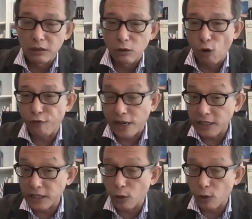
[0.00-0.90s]
or
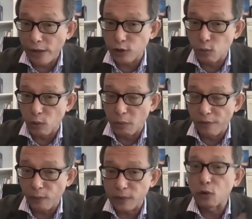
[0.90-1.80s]
finding a way to work with
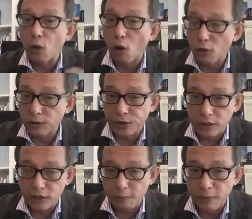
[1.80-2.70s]
what you call
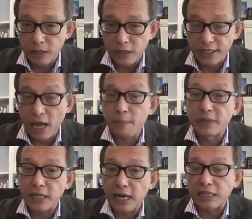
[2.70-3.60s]
the
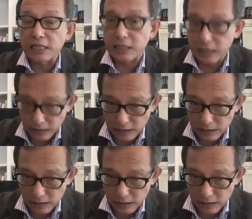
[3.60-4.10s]
cabinet cluster,